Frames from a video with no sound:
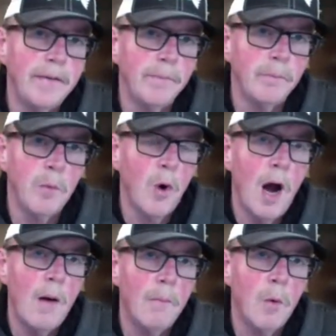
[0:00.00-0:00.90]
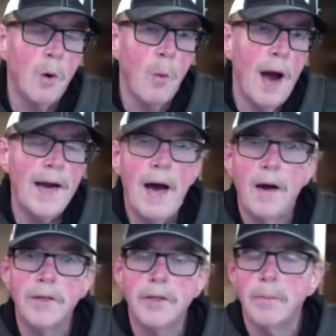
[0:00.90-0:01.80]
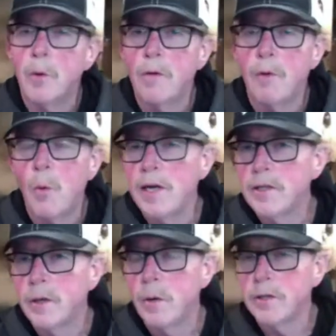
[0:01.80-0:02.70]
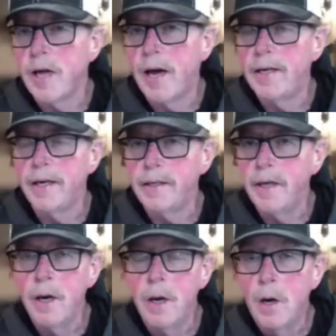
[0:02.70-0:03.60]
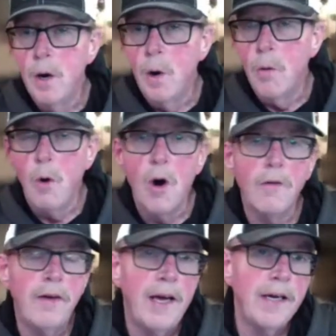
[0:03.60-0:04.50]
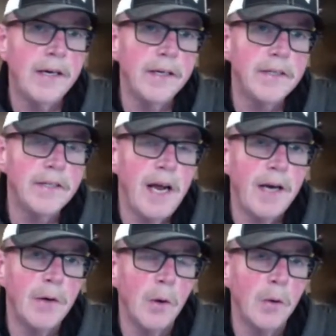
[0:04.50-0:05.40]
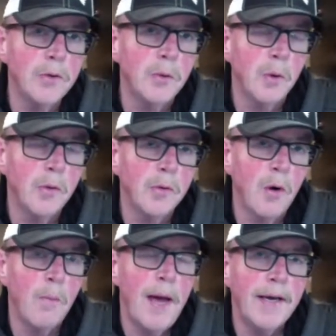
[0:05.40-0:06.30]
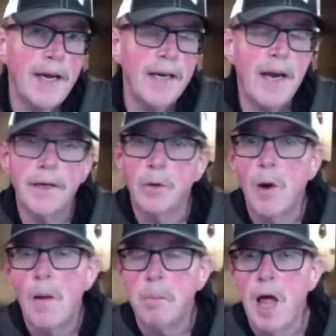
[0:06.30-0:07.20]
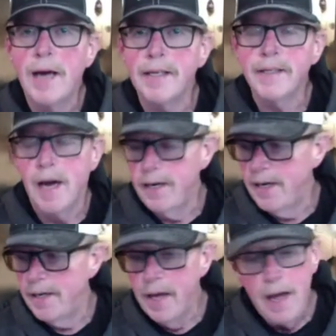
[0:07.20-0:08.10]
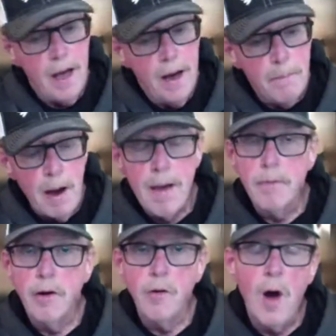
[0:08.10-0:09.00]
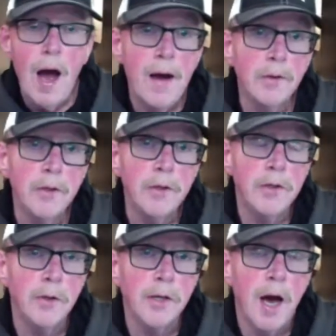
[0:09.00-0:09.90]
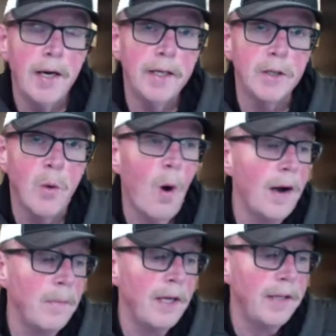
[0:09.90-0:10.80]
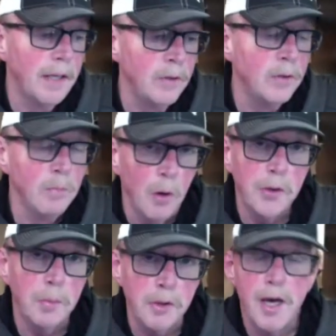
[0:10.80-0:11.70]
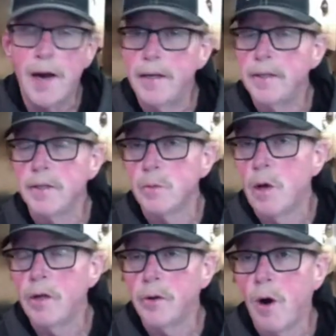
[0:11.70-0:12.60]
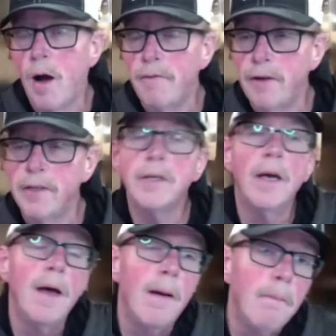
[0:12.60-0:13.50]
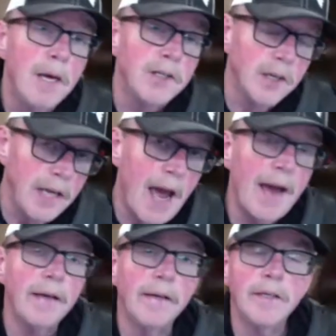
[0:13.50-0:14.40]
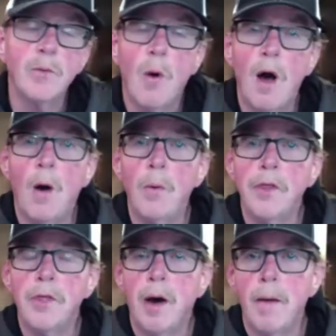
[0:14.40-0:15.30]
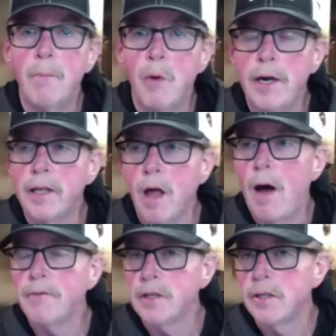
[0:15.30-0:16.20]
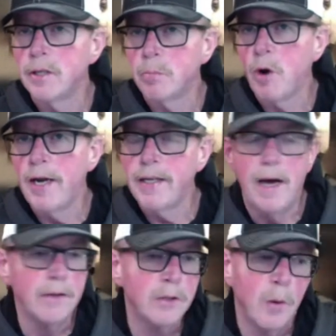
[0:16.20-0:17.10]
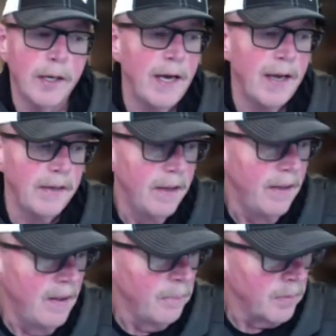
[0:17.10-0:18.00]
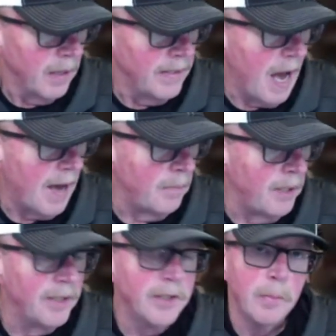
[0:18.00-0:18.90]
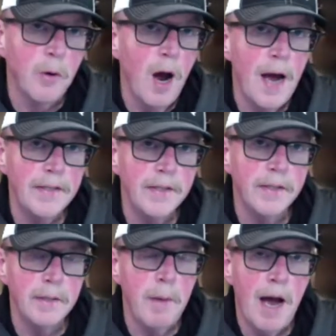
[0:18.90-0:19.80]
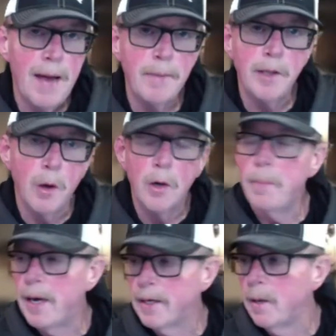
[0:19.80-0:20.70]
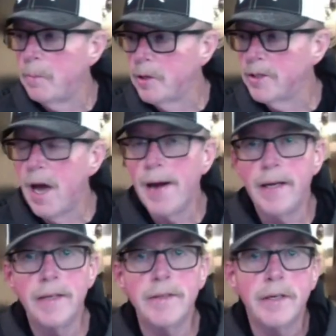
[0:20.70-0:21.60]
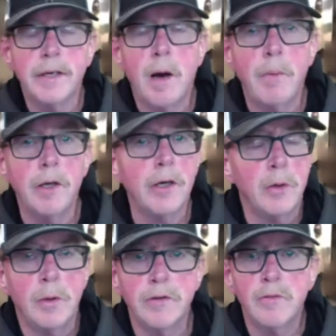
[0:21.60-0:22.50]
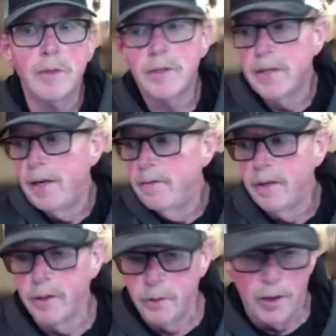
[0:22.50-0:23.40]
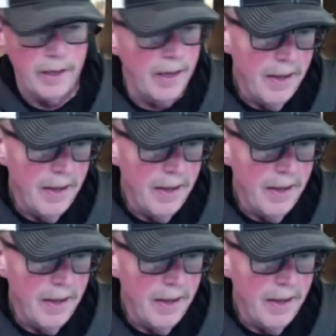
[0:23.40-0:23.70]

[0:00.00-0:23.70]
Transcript: more wide out as a more of a West Coast tight end, or more of a standard old school throwback hand on the ground blocking tight end. Miami of Ohio uses their tight ends quite a bit, and they use multiple tight ends as well in their offense. Mentioned that as well with Brendan Loftus's breakdown. So again, not a big surprise to see Miami load up on a couple of tight ends and a couple of good ones in the state of Illinois.